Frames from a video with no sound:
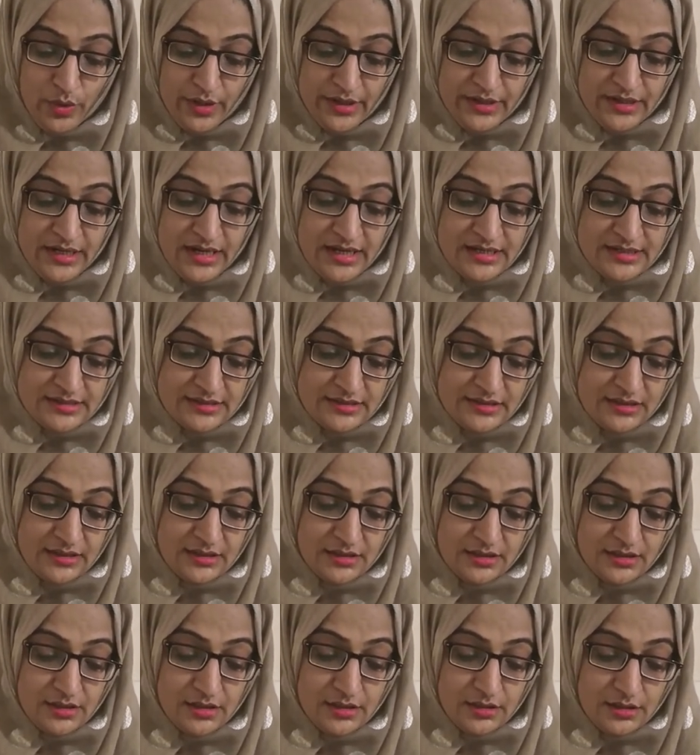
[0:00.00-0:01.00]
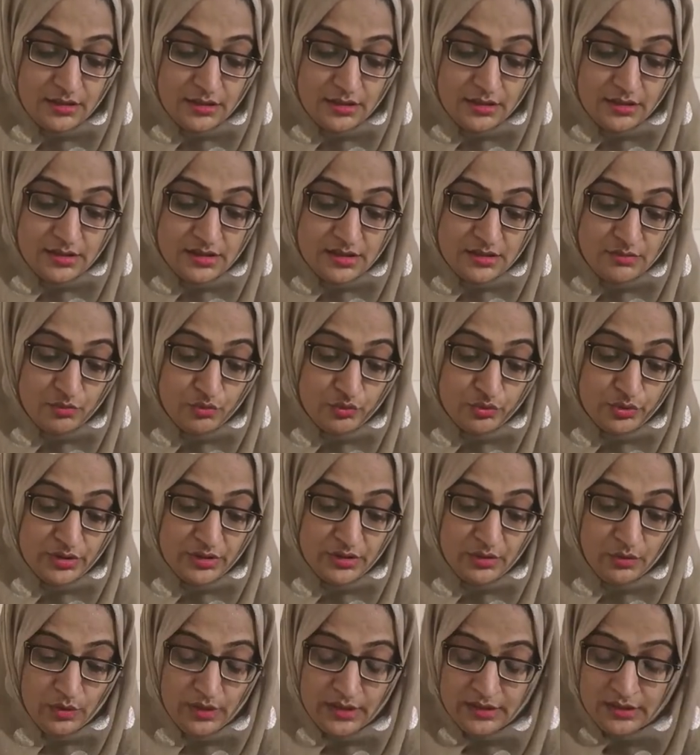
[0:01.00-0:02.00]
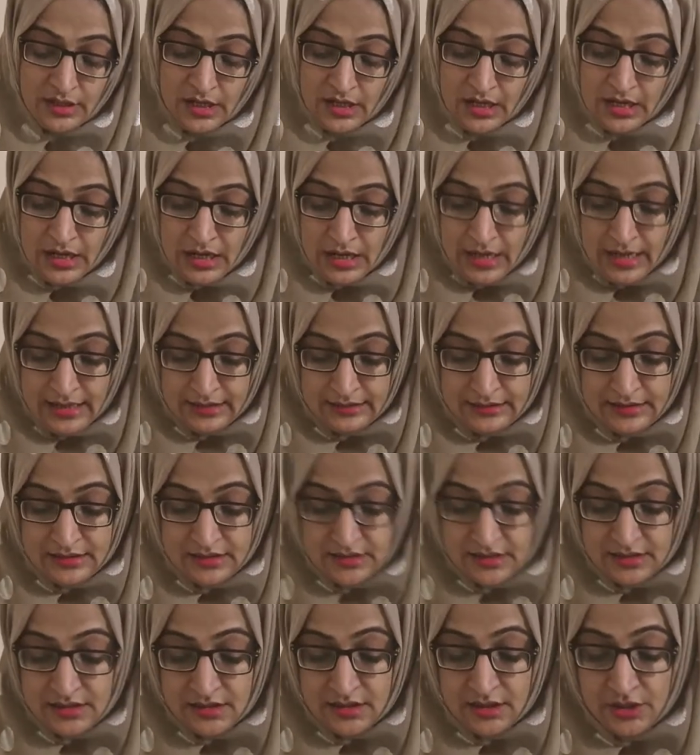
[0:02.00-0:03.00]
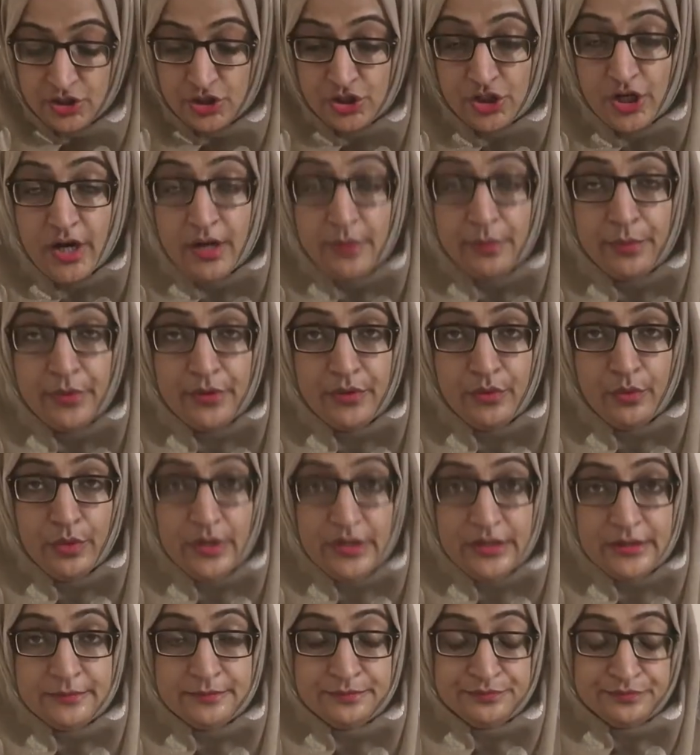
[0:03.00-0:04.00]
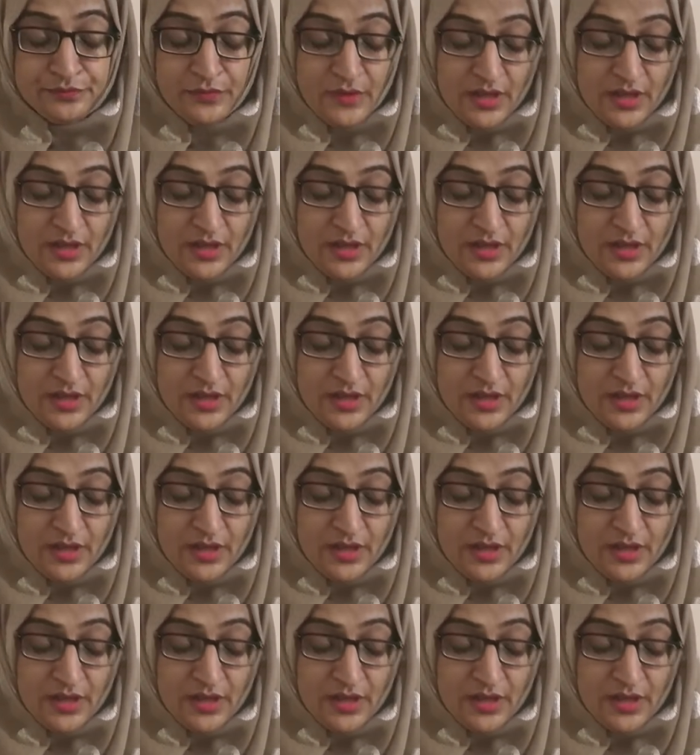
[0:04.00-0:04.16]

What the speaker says: One is the smoother one, and this is the sharper one.